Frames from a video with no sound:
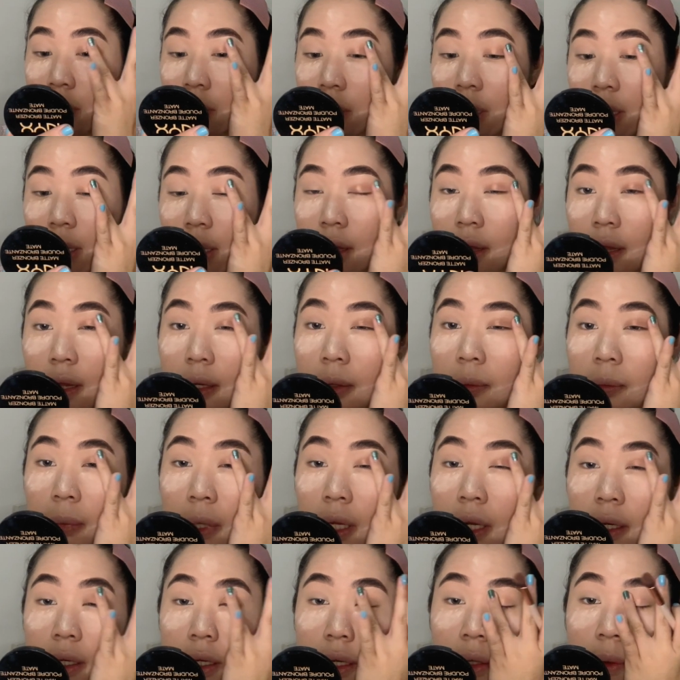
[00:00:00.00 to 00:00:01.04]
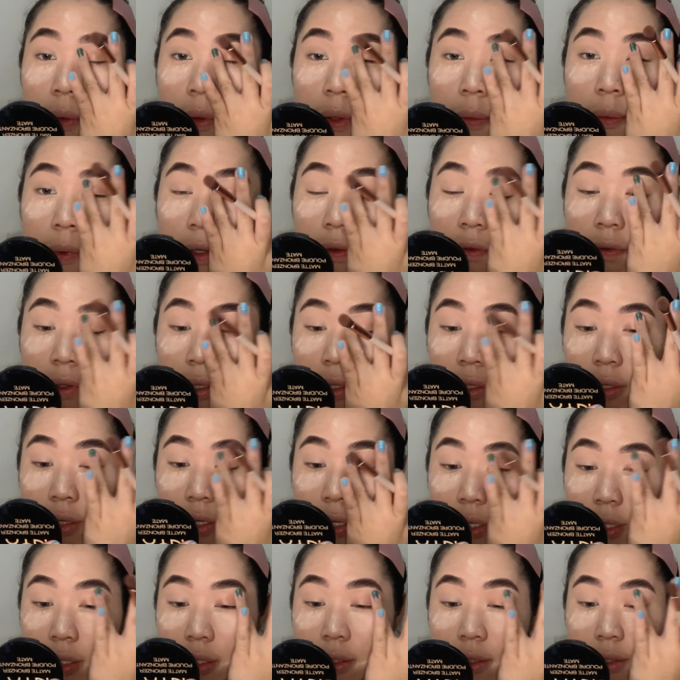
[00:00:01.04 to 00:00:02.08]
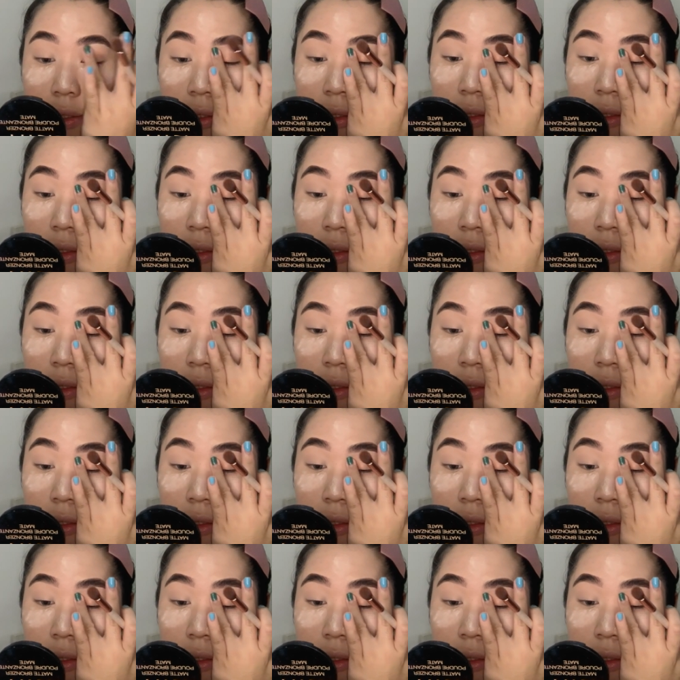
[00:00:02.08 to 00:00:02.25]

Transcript: And then blending with my fingers.